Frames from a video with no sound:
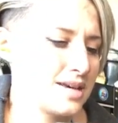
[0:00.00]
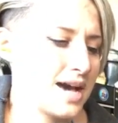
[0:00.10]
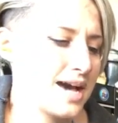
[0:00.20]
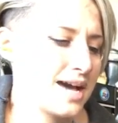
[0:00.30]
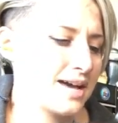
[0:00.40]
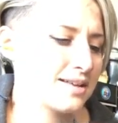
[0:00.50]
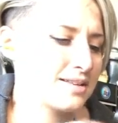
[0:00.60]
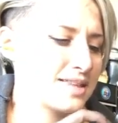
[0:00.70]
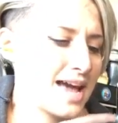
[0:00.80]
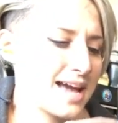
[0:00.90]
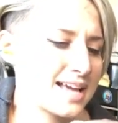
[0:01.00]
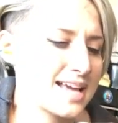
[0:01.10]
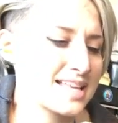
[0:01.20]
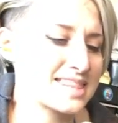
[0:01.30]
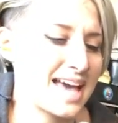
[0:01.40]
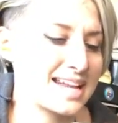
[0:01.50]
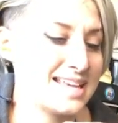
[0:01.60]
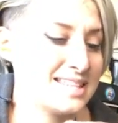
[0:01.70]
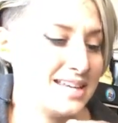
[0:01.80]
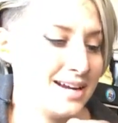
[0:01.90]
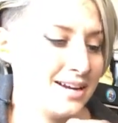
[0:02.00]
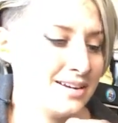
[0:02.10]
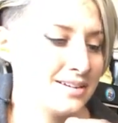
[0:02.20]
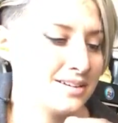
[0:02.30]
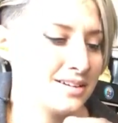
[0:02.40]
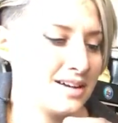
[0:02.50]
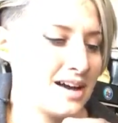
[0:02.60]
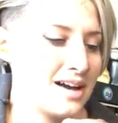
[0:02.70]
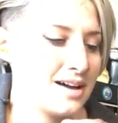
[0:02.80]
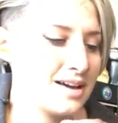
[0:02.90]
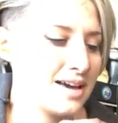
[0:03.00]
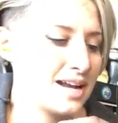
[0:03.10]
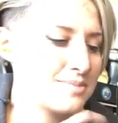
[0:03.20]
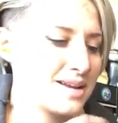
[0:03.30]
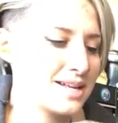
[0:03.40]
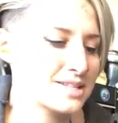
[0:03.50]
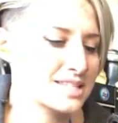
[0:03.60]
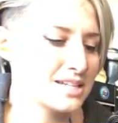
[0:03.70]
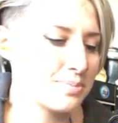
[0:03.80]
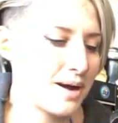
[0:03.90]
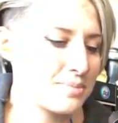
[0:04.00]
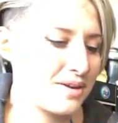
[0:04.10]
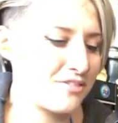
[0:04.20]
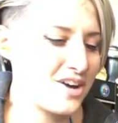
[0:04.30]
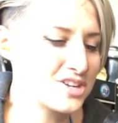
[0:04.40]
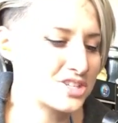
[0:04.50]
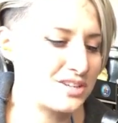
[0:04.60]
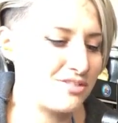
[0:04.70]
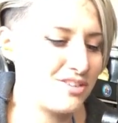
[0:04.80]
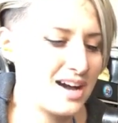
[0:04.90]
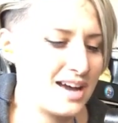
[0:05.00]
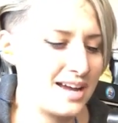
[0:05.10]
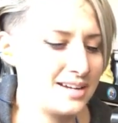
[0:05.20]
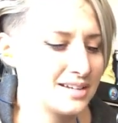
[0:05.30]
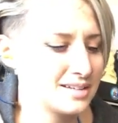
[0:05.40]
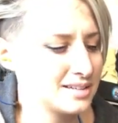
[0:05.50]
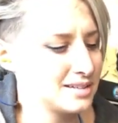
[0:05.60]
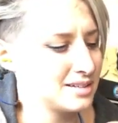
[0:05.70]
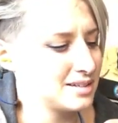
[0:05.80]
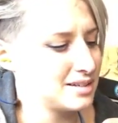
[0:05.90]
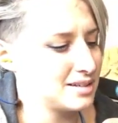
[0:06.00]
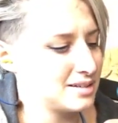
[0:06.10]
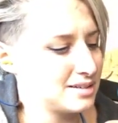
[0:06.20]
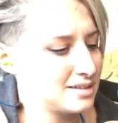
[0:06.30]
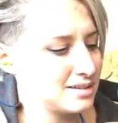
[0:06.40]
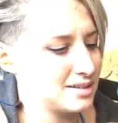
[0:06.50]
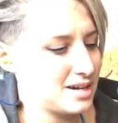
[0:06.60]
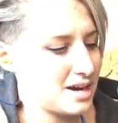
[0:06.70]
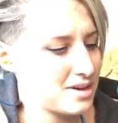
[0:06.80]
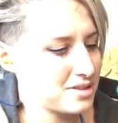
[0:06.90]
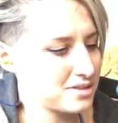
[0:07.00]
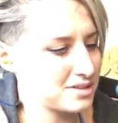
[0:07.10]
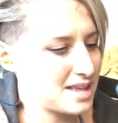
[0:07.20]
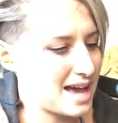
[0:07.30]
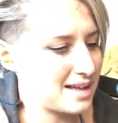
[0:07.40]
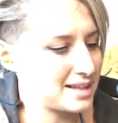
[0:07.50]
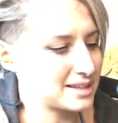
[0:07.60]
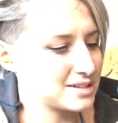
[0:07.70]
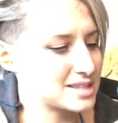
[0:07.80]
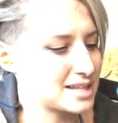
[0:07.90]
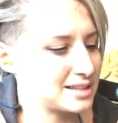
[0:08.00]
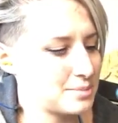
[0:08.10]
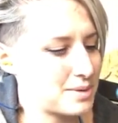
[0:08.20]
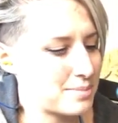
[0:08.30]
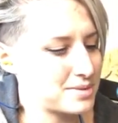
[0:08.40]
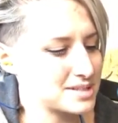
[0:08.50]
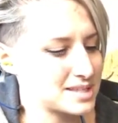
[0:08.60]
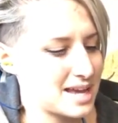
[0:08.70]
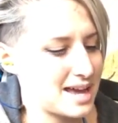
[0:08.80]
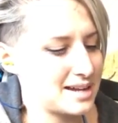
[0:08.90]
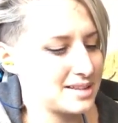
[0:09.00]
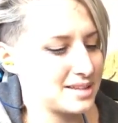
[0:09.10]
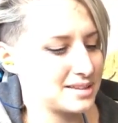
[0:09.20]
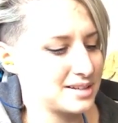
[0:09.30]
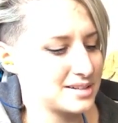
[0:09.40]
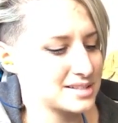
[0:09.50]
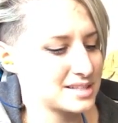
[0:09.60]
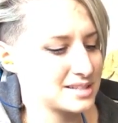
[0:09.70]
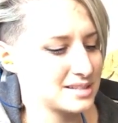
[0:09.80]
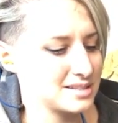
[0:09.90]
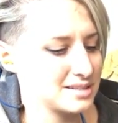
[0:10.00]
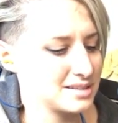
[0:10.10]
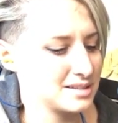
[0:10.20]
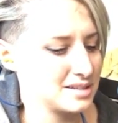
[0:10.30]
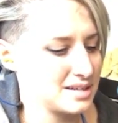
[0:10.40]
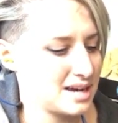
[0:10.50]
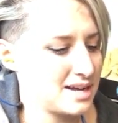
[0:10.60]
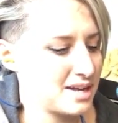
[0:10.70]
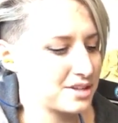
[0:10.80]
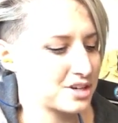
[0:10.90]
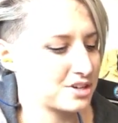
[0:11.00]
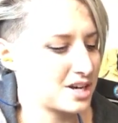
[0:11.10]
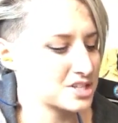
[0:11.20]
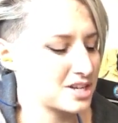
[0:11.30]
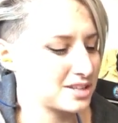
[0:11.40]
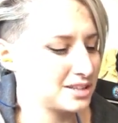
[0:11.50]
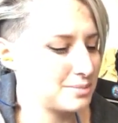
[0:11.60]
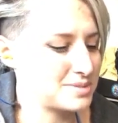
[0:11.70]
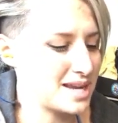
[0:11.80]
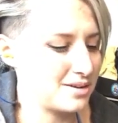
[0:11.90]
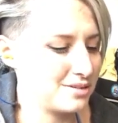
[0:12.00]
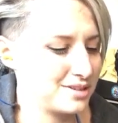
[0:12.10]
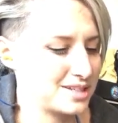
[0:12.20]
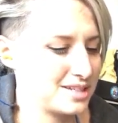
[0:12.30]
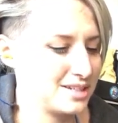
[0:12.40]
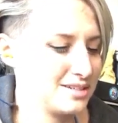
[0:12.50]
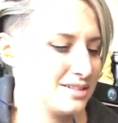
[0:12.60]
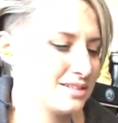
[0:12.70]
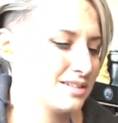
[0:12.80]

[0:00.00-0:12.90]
That I can get that in there, and I mean it'd still probably function fine. Other than that, like there's that lip up, there's that, and then there's another crush on the lip down over here.